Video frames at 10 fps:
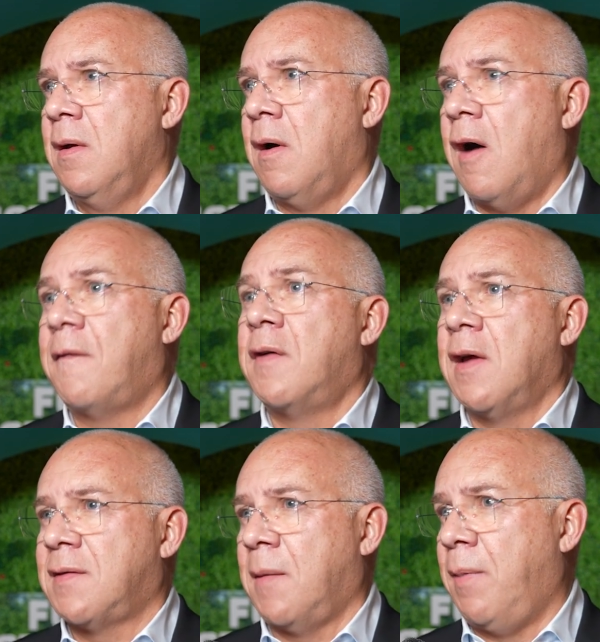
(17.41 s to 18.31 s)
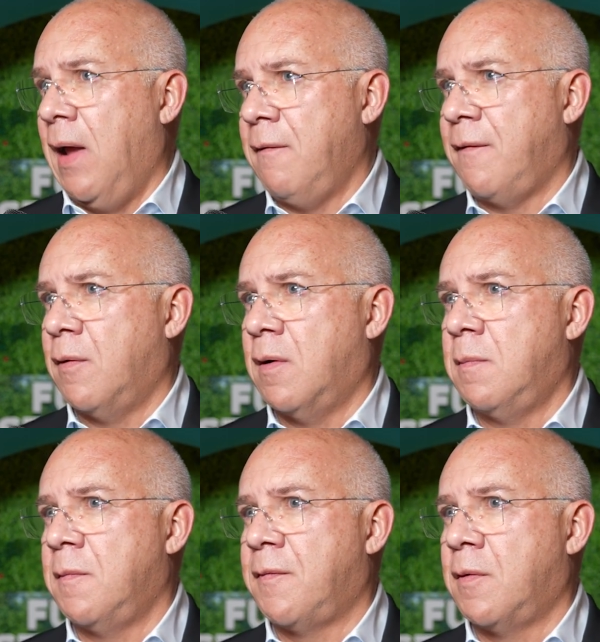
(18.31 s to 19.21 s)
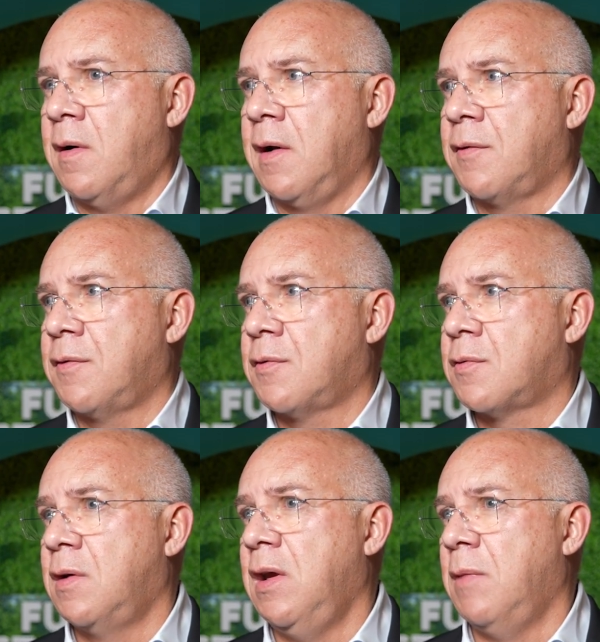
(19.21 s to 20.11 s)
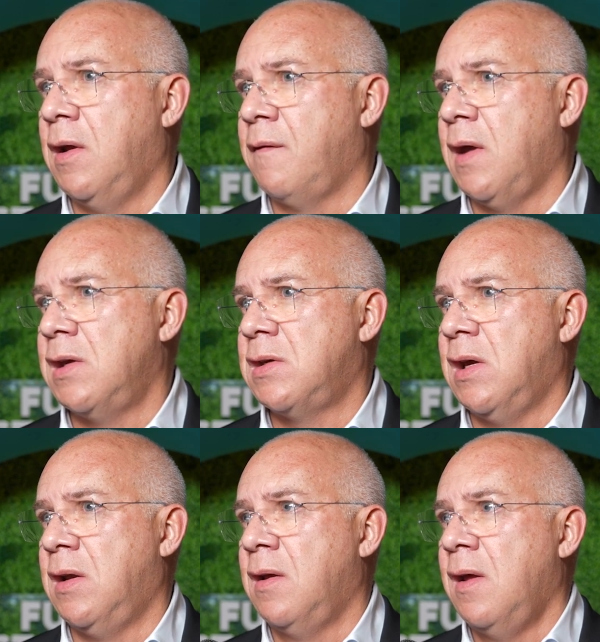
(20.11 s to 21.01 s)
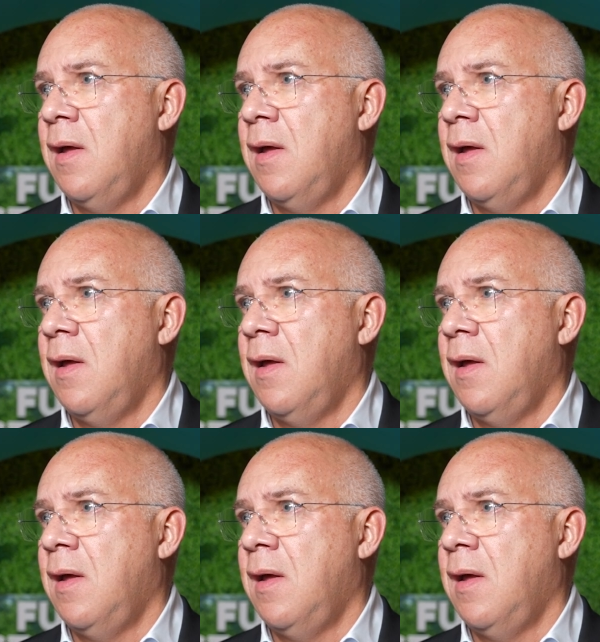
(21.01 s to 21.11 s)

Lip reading: offered us a platform for extreme innovation